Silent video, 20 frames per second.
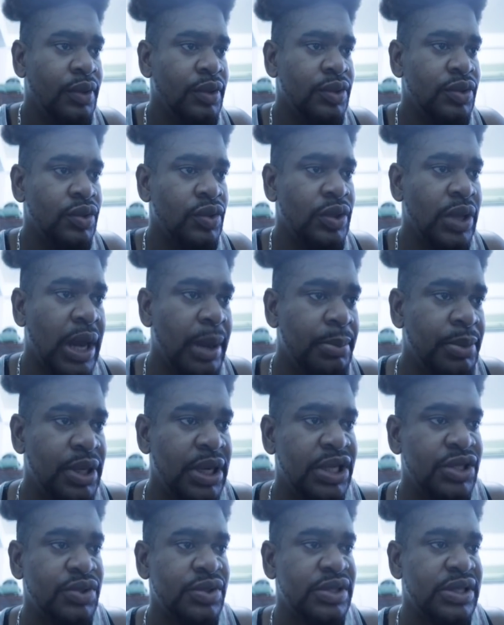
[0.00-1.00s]
So the
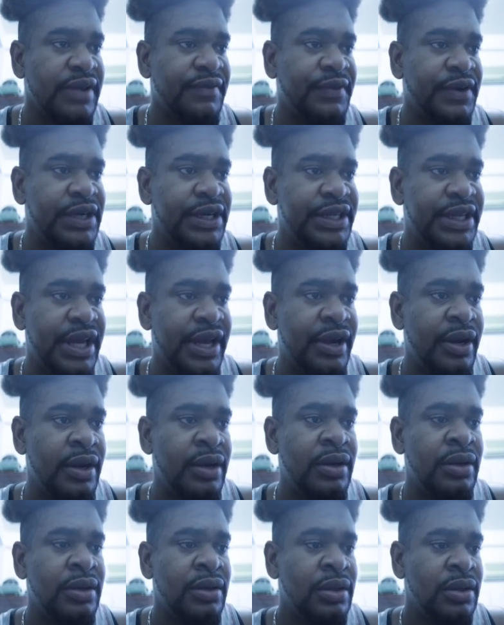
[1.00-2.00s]
ambulance was definitely
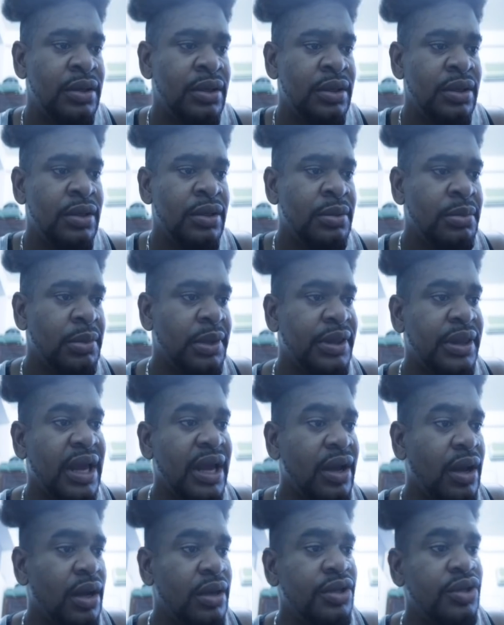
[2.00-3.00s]
there. But
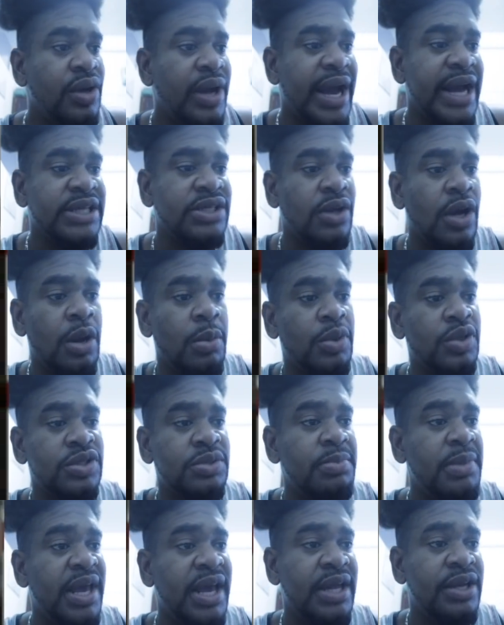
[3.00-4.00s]
thank God, you guys
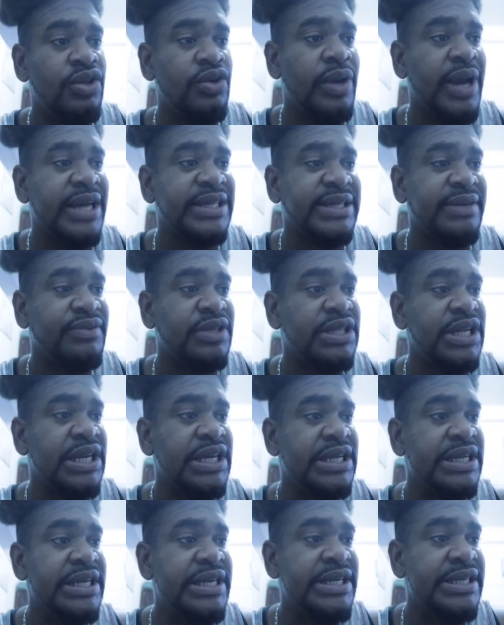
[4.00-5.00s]
you guys have to take
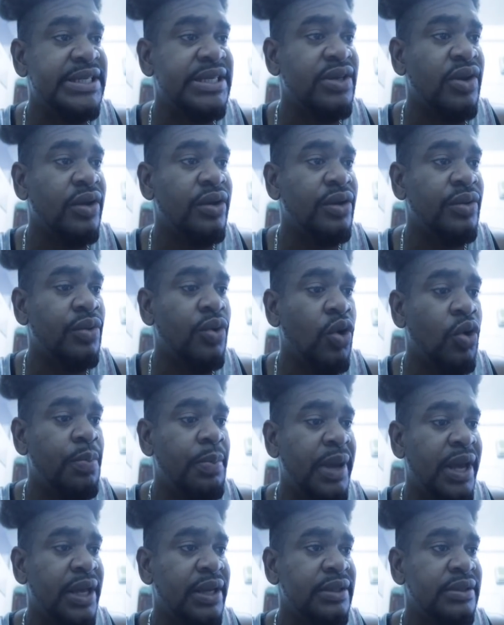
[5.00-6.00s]
it easy on the road,
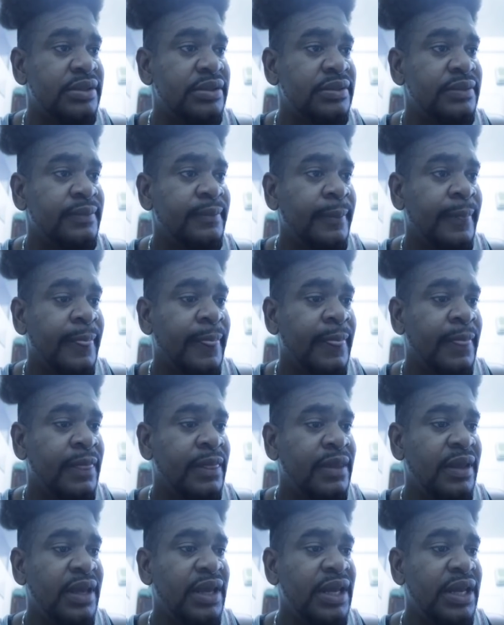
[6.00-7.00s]
man.
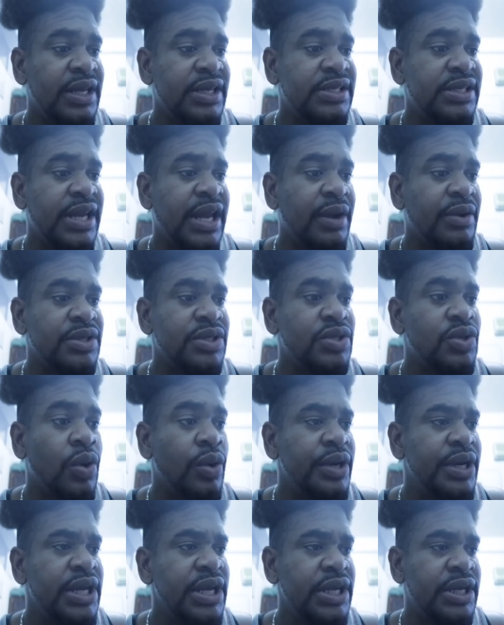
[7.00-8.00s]
Take it easy, there was
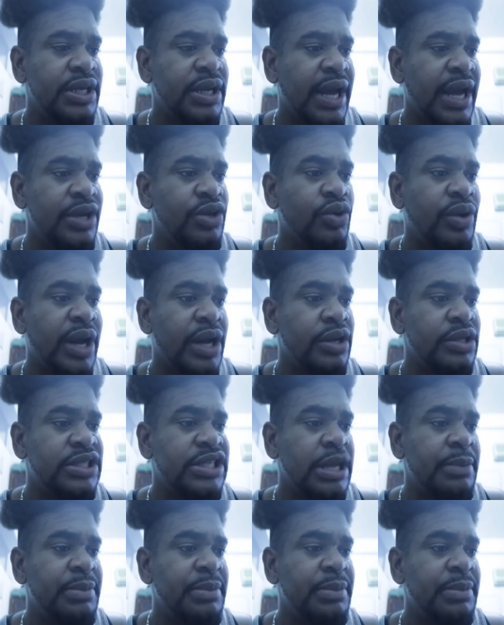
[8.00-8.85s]
no need. And you cannot tell